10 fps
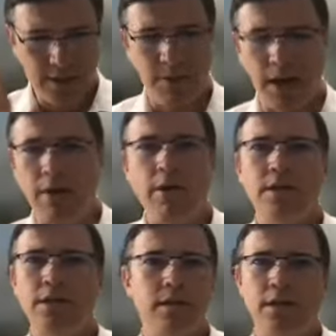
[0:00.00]
But I
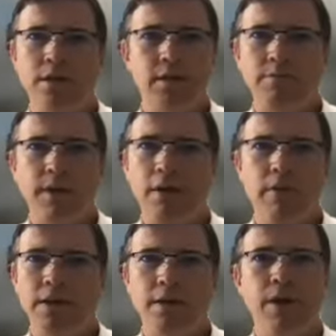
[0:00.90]
want to. But I
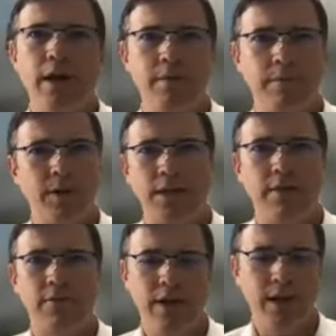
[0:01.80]
want it back because I
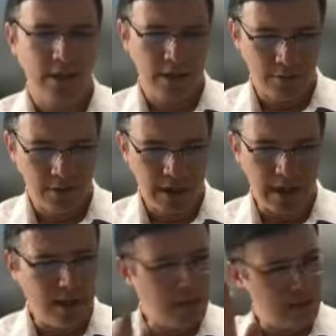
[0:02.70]
never really sold it
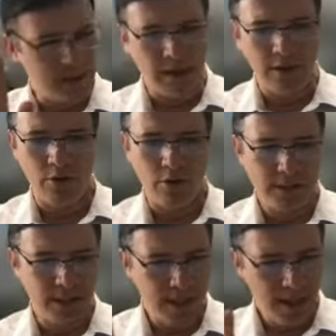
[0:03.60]
willingly. And the, the court
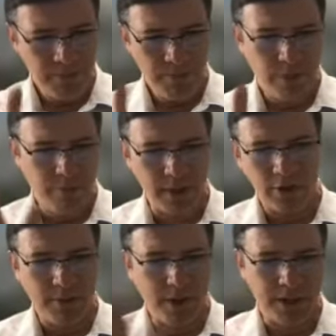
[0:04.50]
says, yeah,
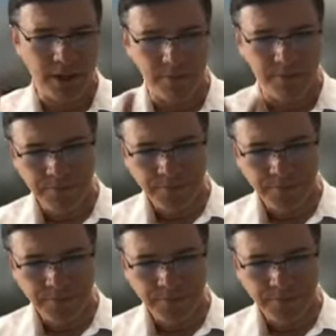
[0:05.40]
nikko battle.